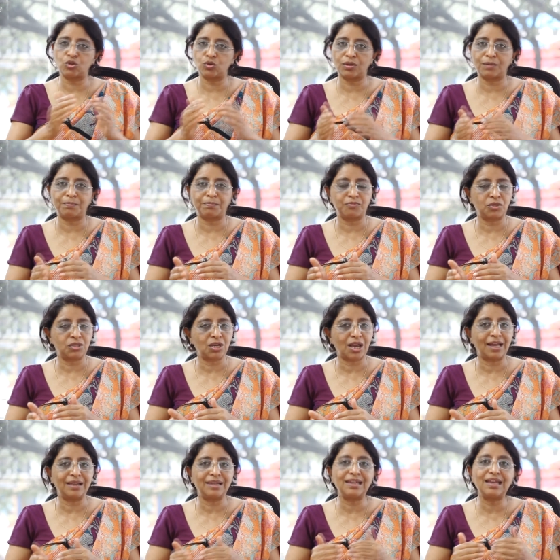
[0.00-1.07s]
the
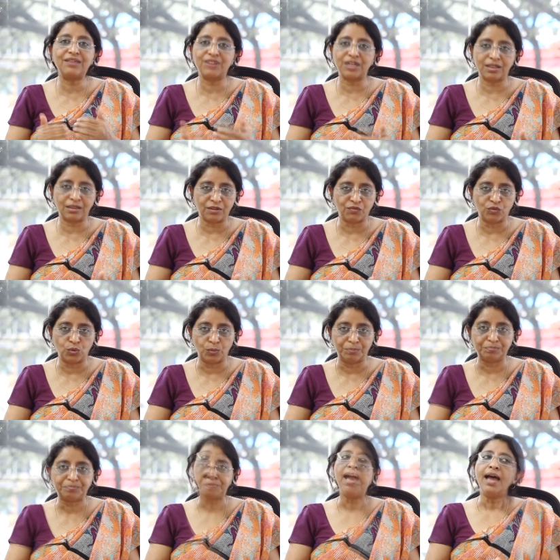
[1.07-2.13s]
child, even in the
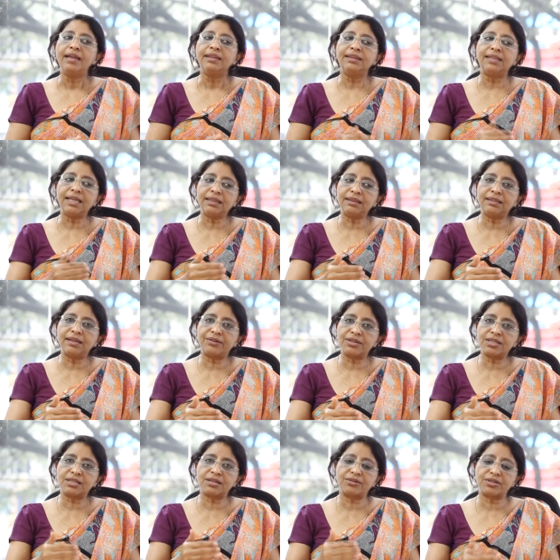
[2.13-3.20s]
womb. Then there
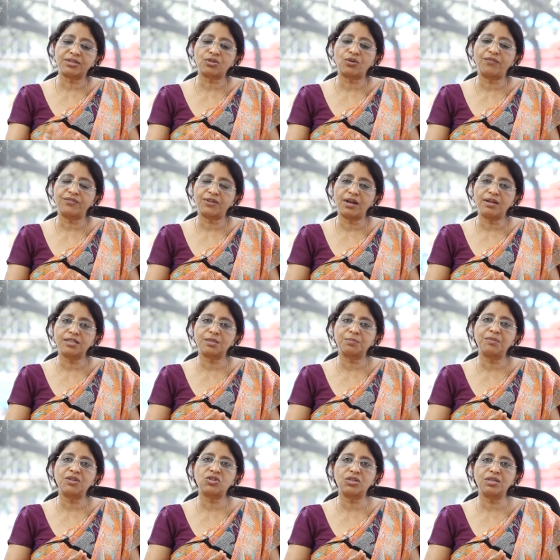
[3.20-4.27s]
is a risk of
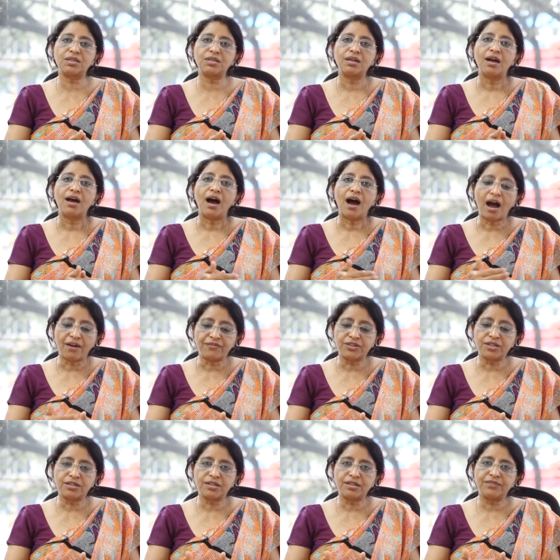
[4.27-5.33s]
transmission
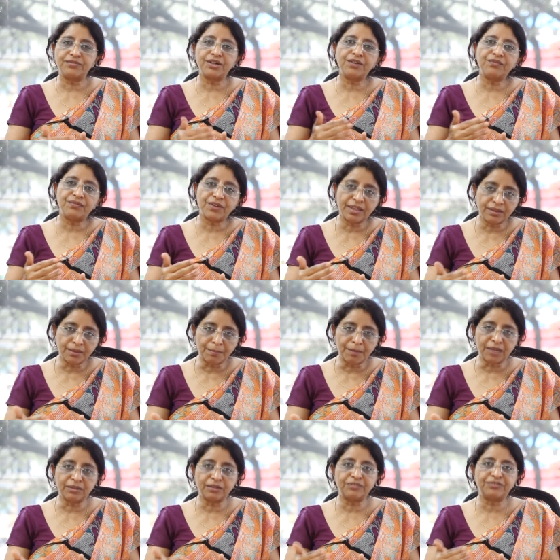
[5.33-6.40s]
after delivery when the
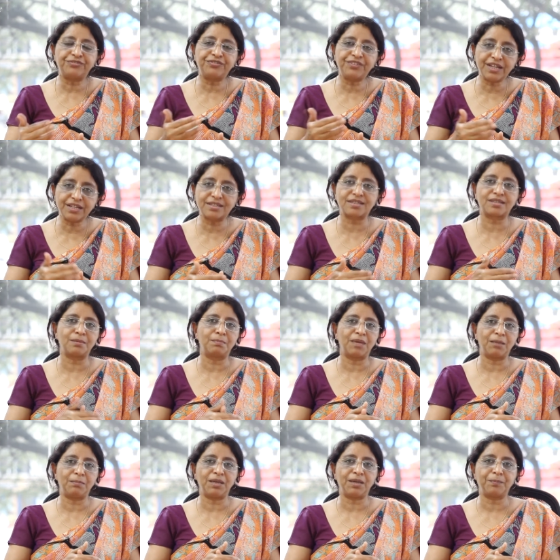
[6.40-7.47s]
mother feeds the
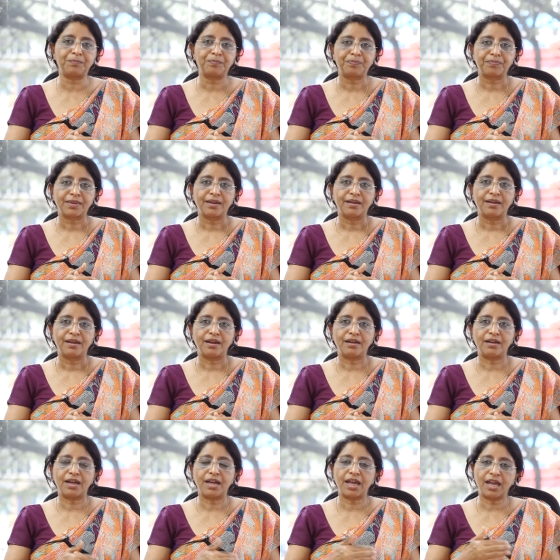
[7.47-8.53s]
baby.
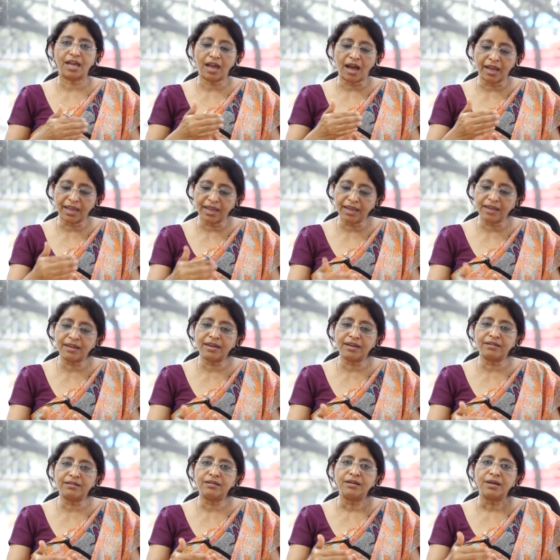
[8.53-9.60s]
Again,
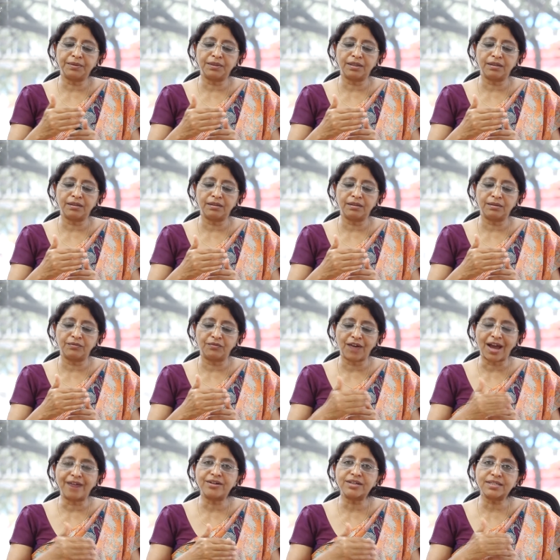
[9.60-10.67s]
here the
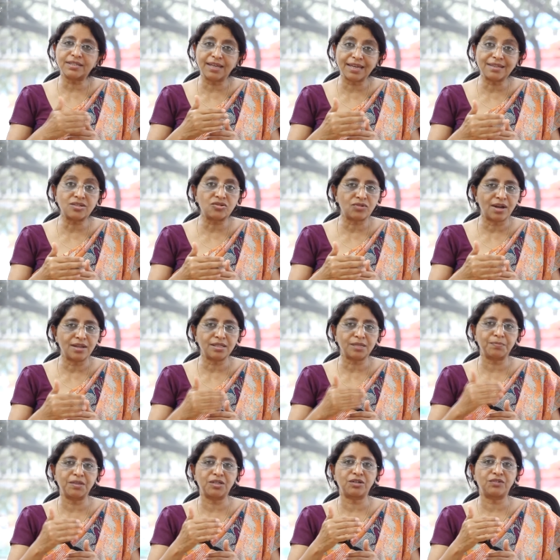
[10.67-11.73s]
virus gets
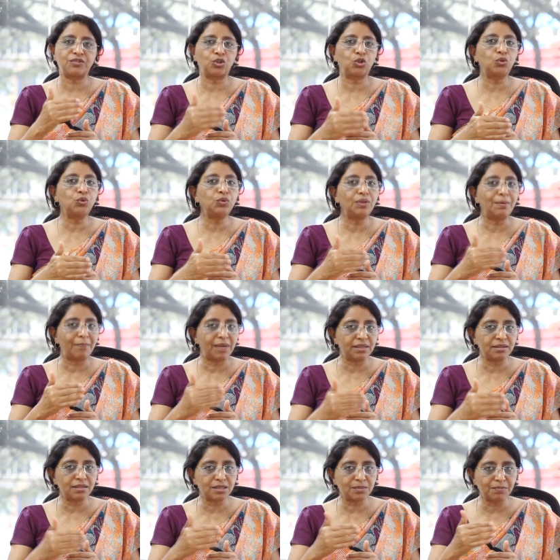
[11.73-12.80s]
transmitted through the
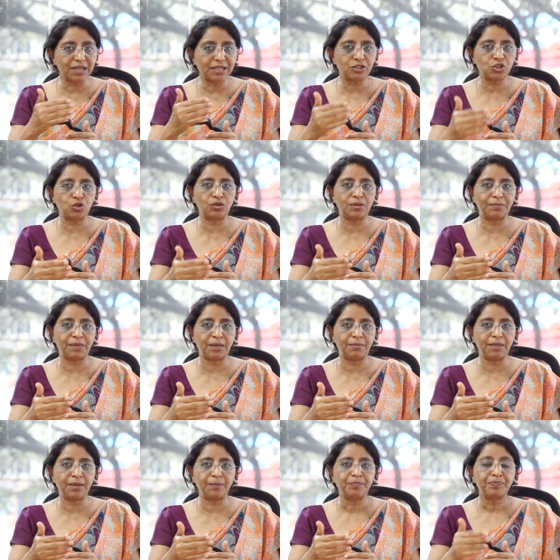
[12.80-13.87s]
mother's milk to the baby